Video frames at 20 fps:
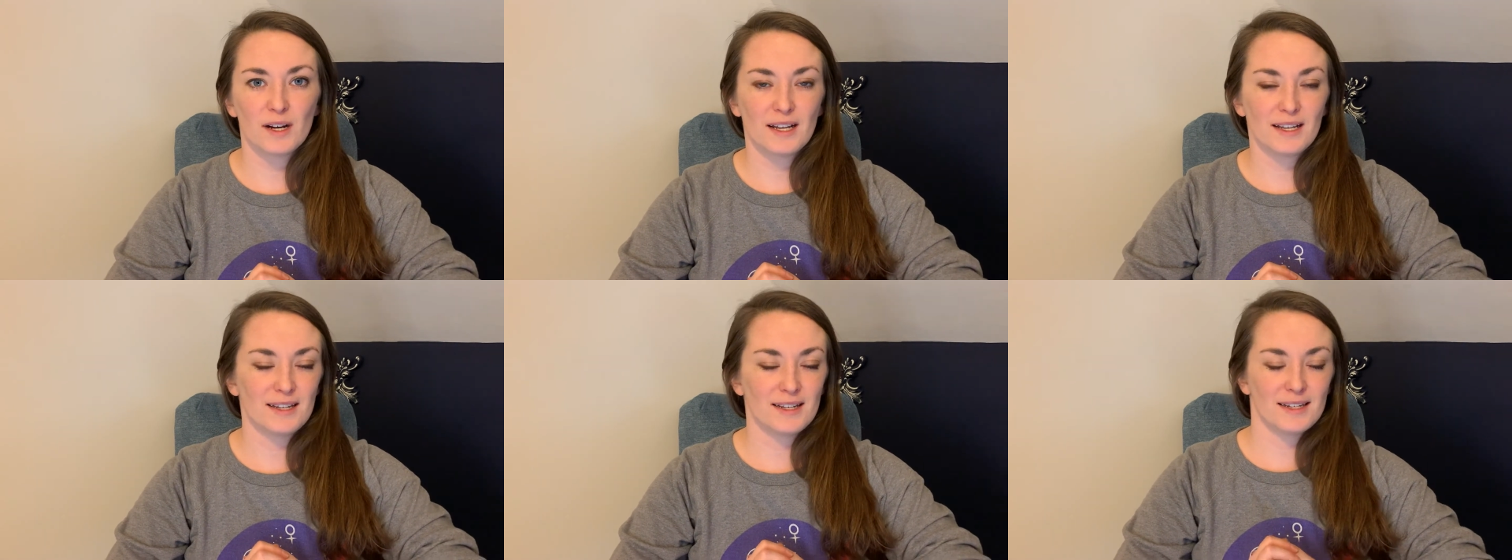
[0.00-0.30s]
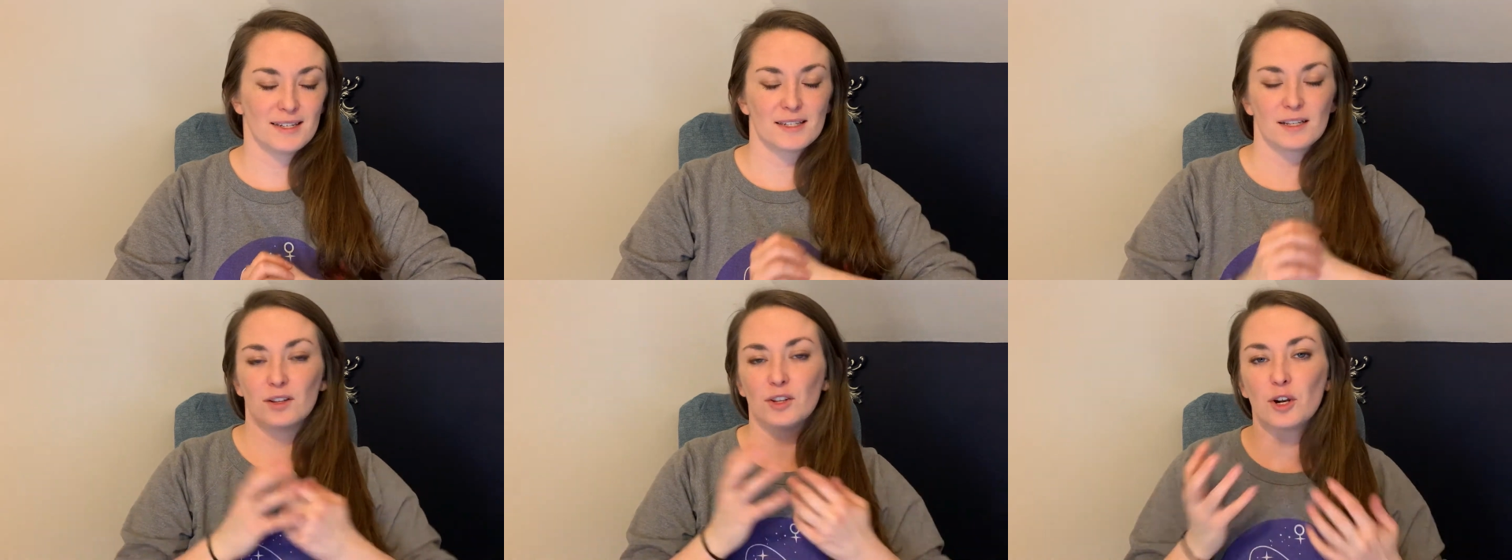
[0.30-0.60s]

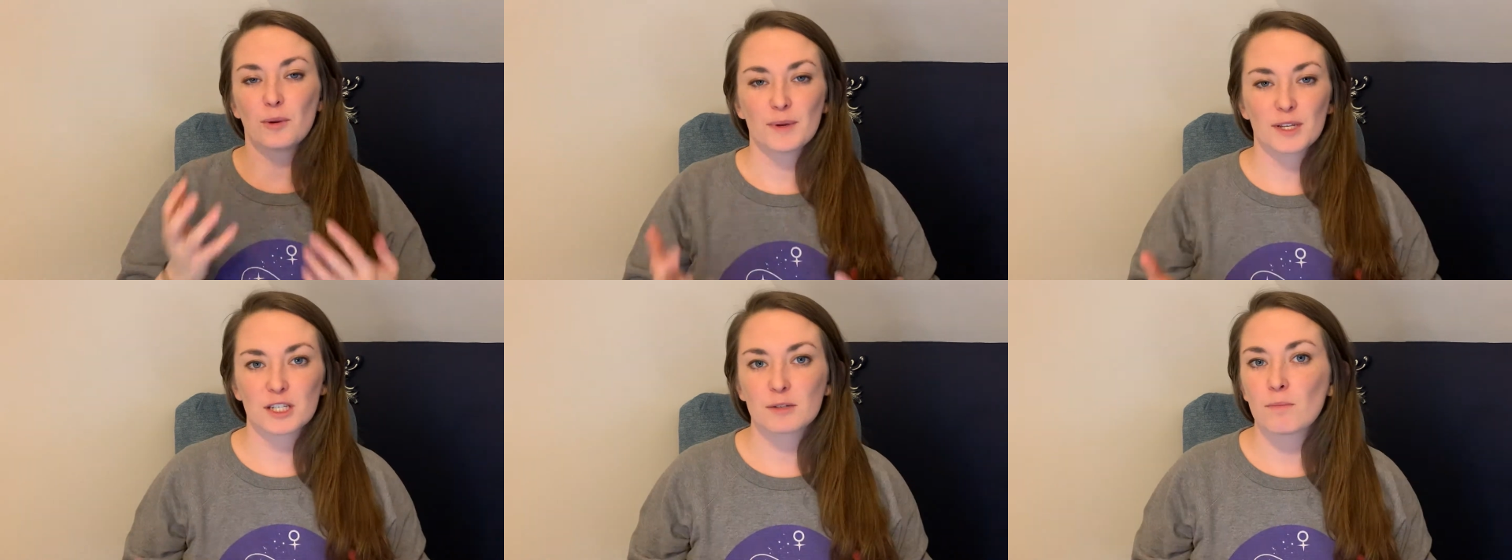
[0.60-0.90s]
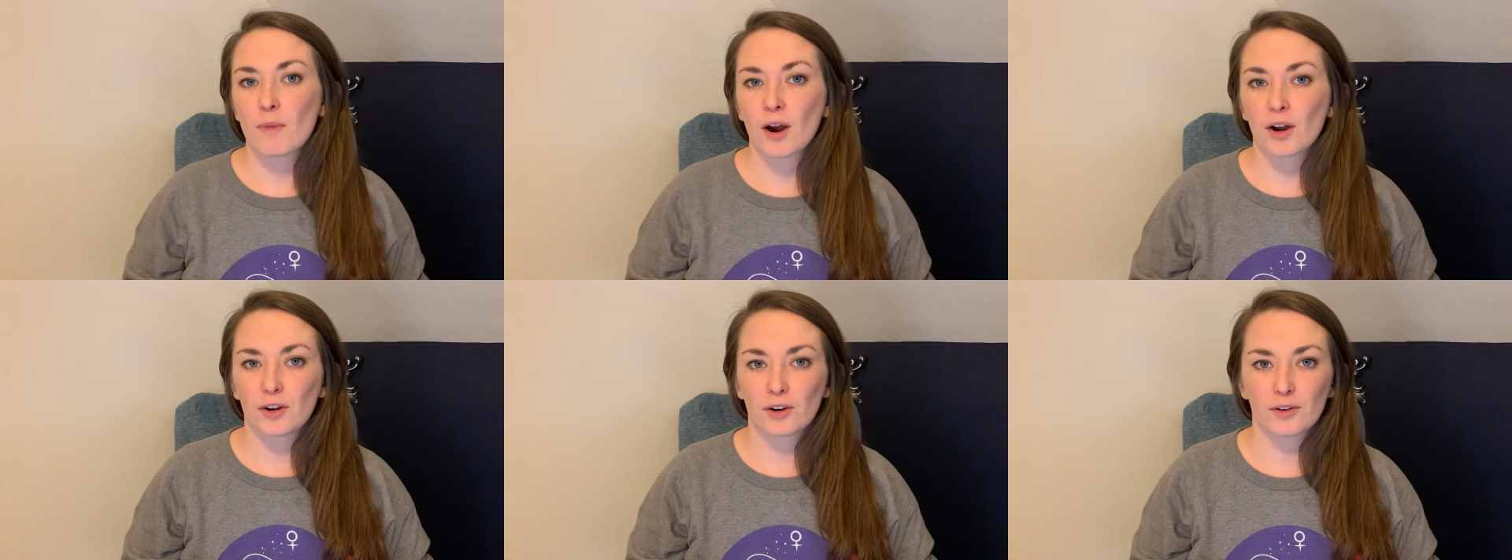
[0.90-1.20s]
is a little bit
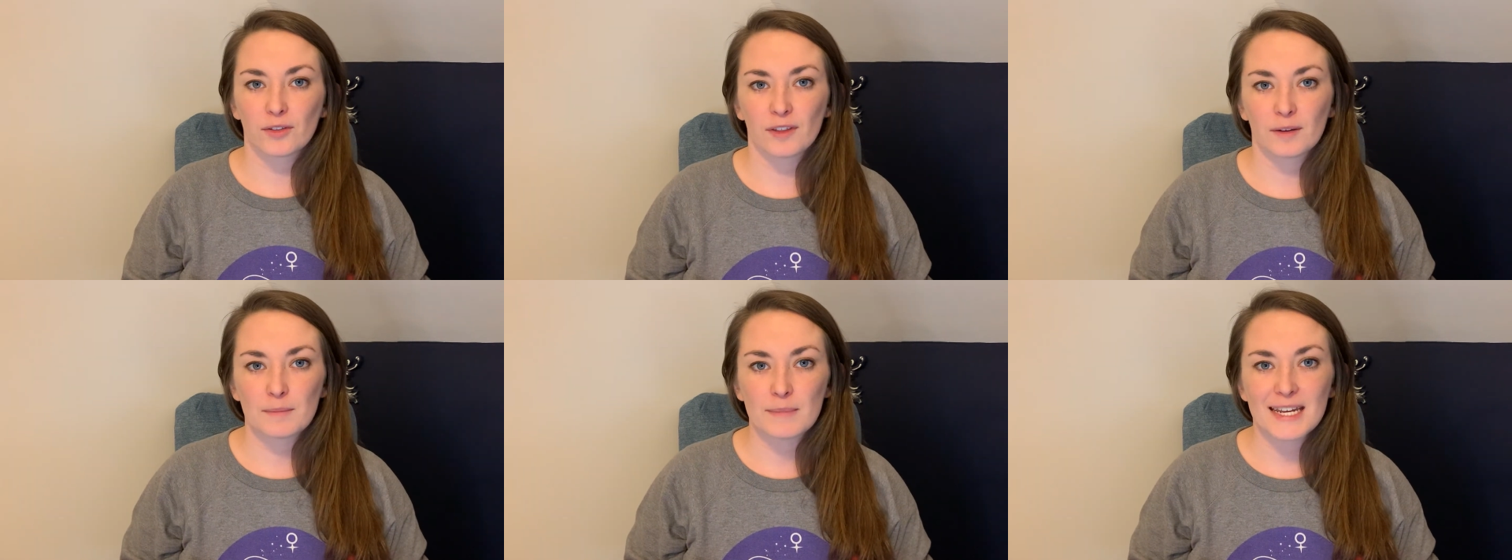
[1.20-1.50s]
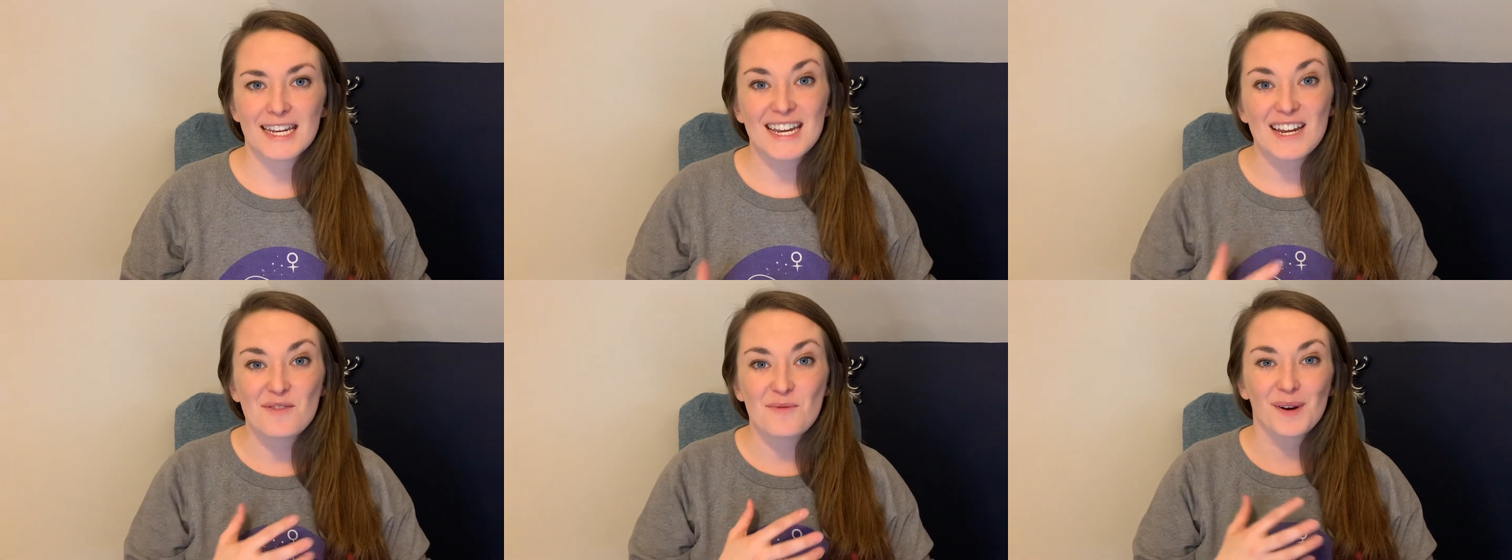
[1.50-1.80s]
smarter than
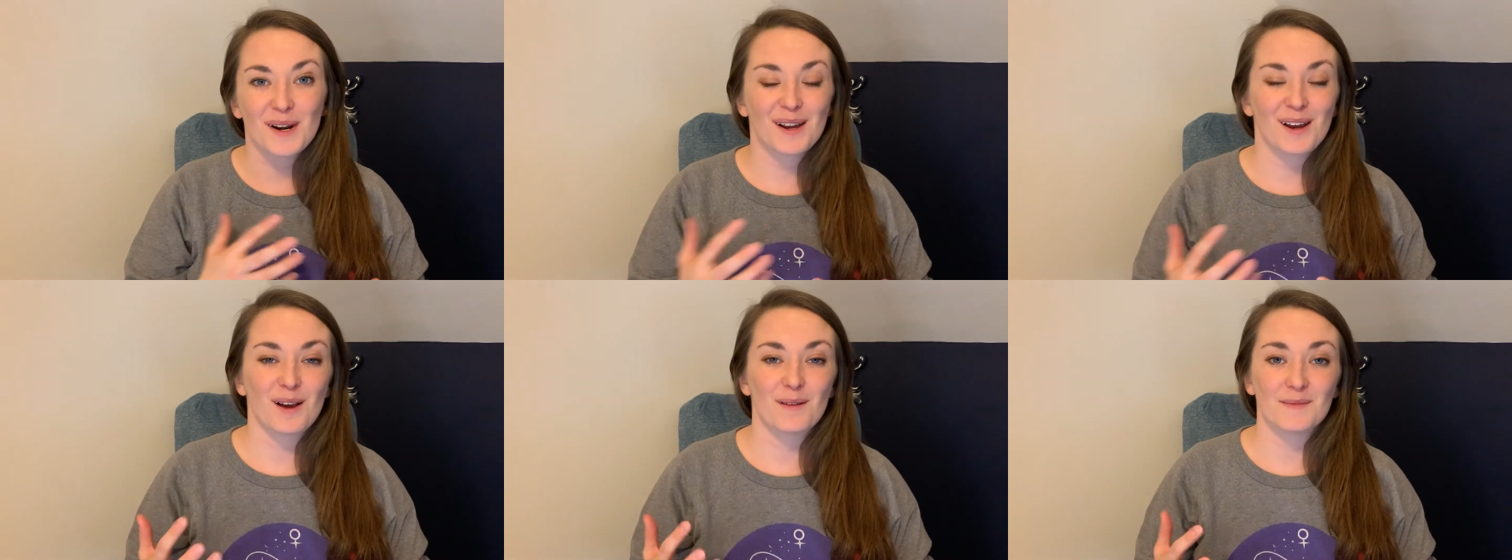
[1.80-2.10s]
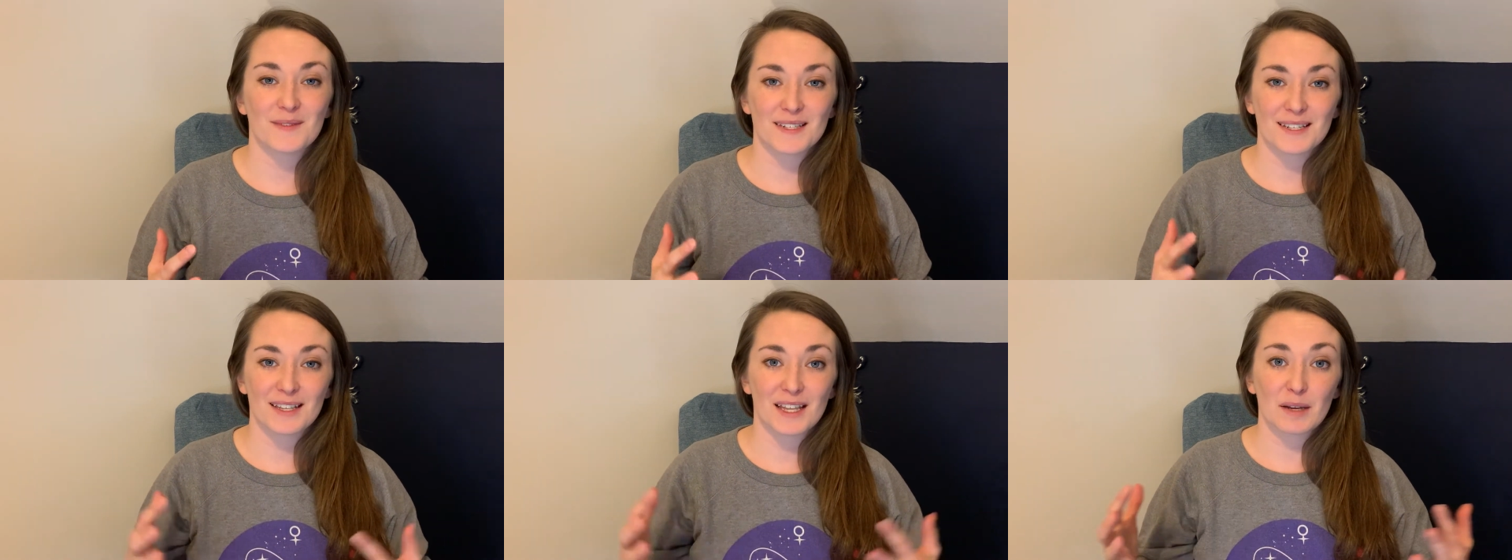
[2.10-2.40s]
me when it
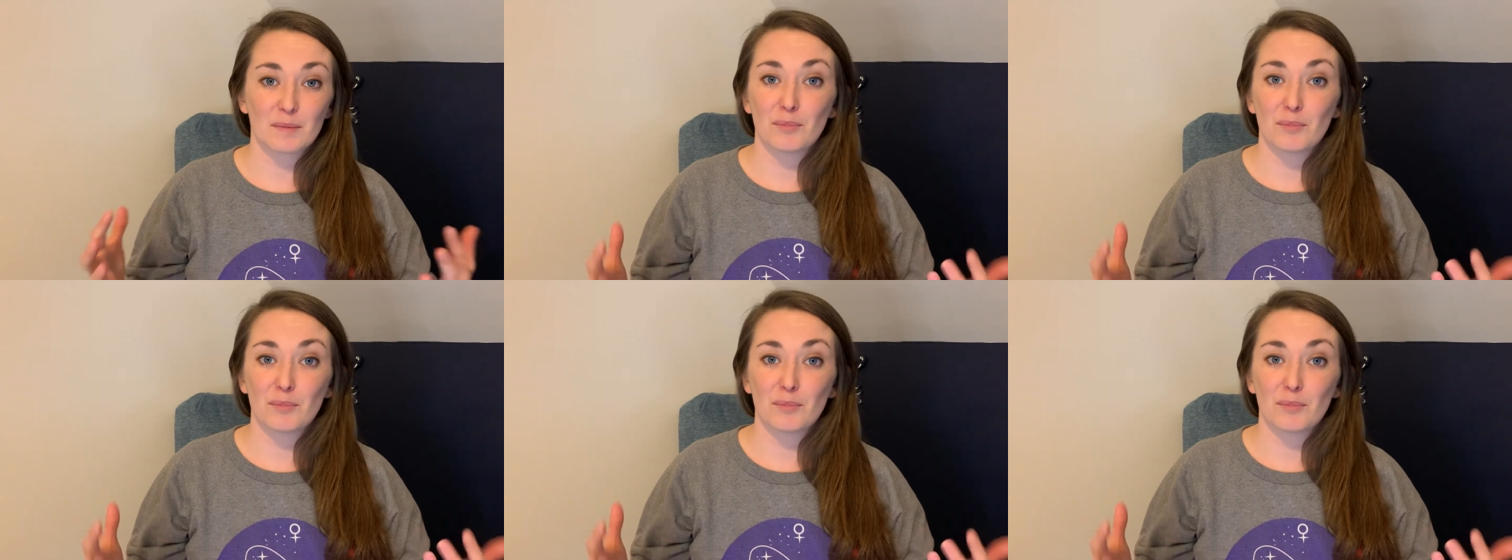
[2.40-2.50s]
comes to